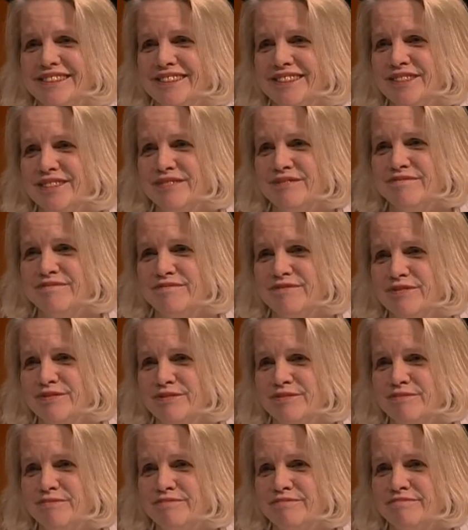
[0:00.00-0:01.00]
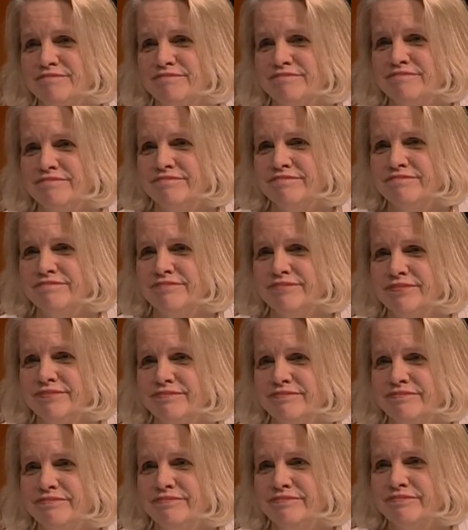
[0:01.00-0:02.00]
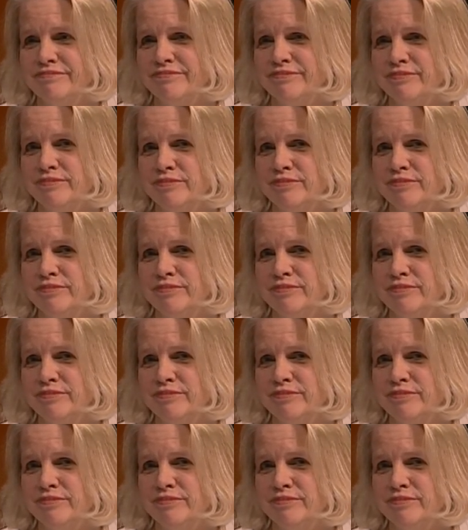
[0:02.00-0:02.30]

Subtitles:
for 6 years now,